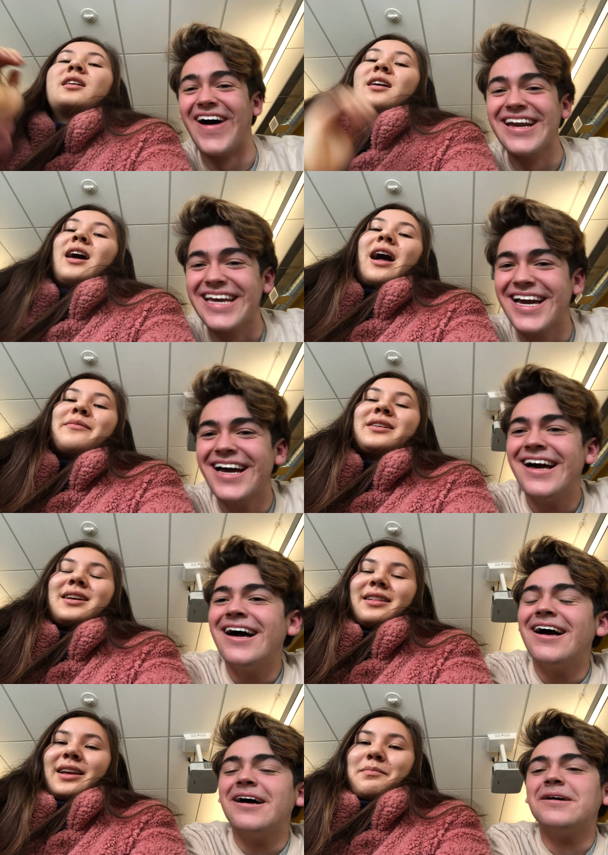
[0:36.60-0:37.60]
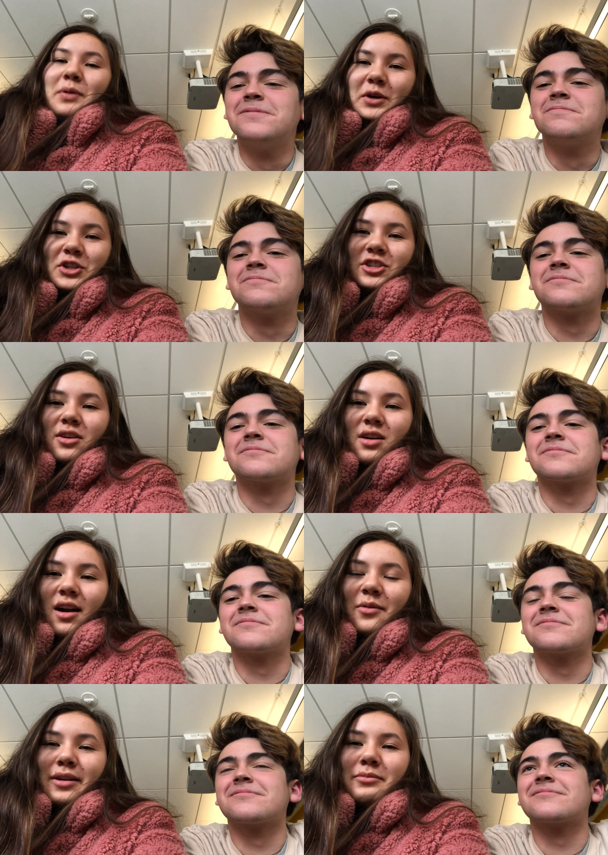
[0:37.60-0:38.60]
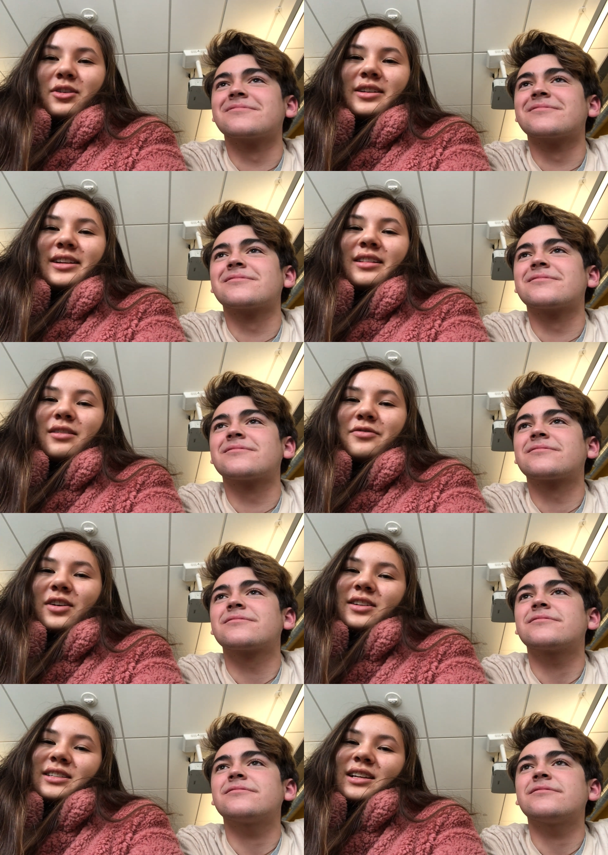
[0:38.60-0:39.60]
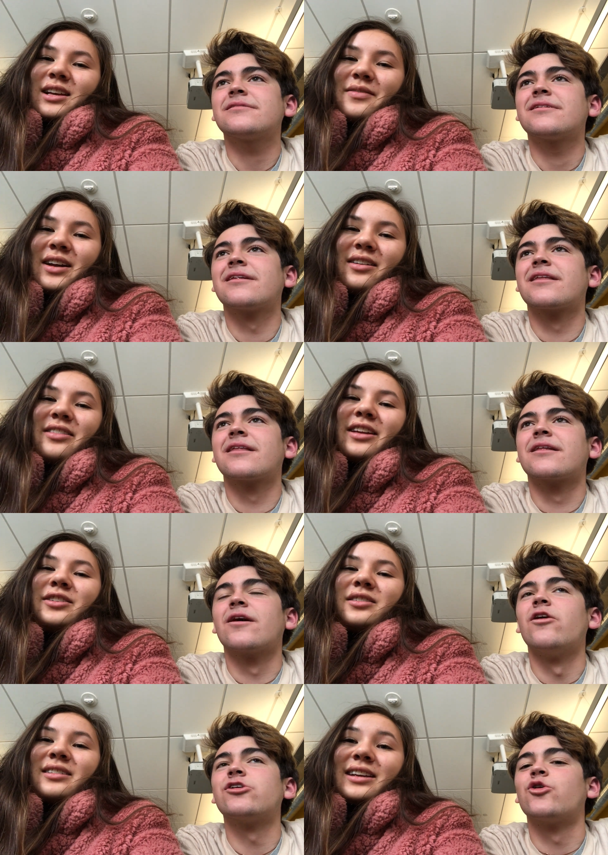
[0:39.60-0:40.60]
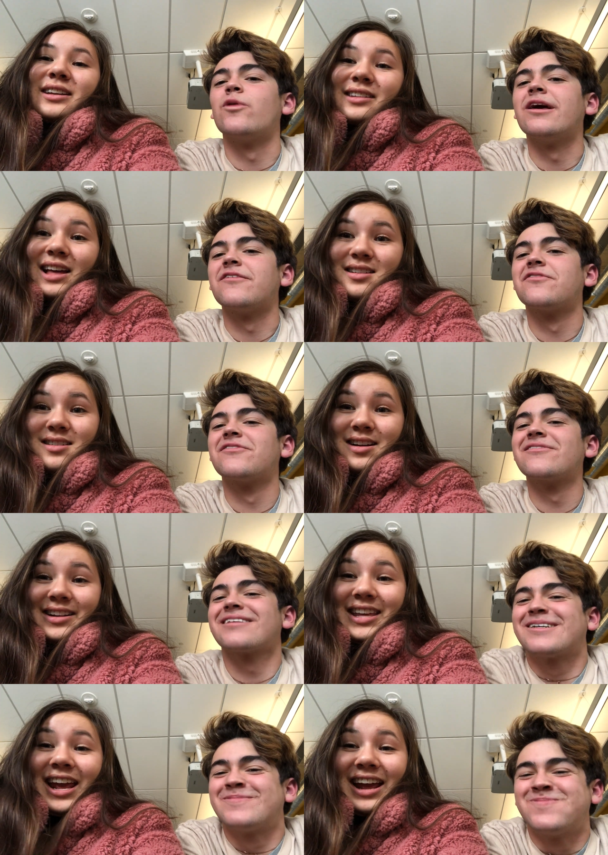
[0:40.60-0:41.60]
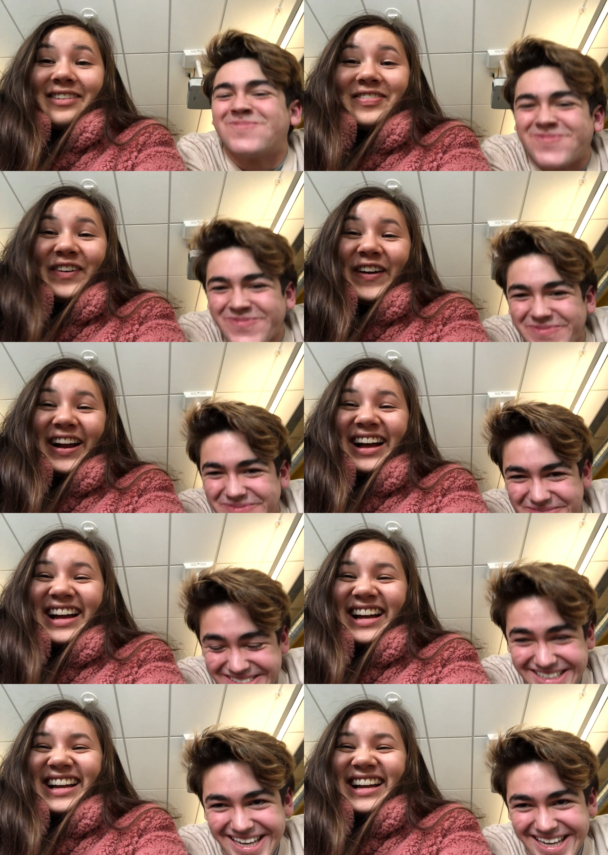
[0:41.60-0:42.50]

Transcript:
Speaker 1: funny. I'm gonna like push so hard when I'm grunting that a fart's gonna come out, and then you'll hear that on camera.